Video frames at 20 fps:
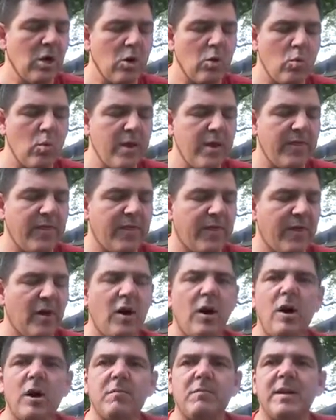with the
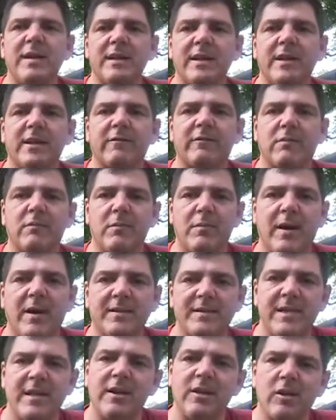hog meat in it from
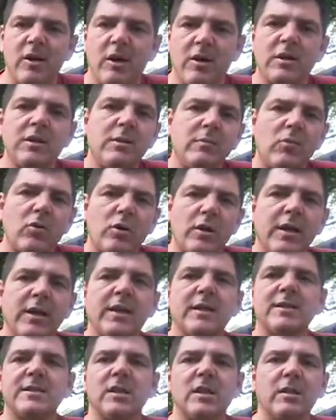about 10 o'clock in the
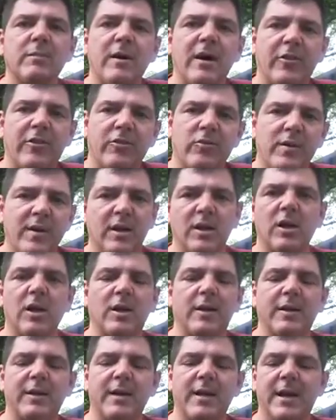morning until about 3
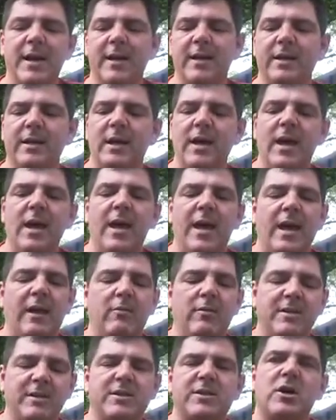o'clock at night,
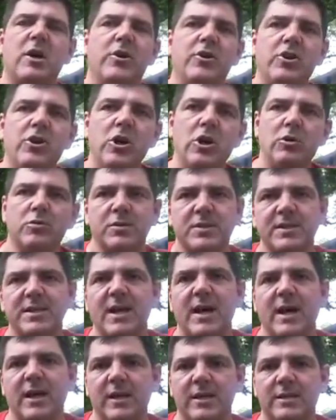and we saw no
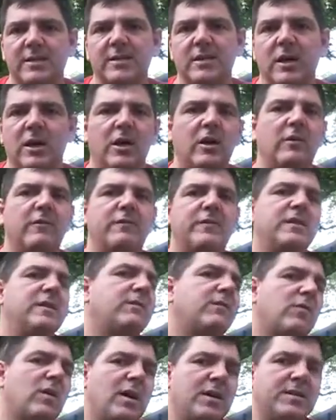signs of
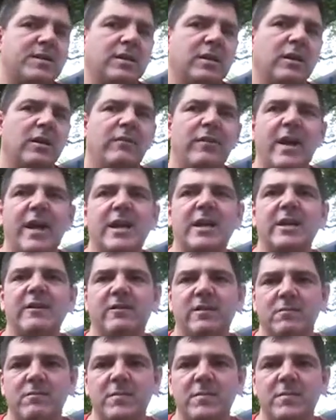defrosting of any of the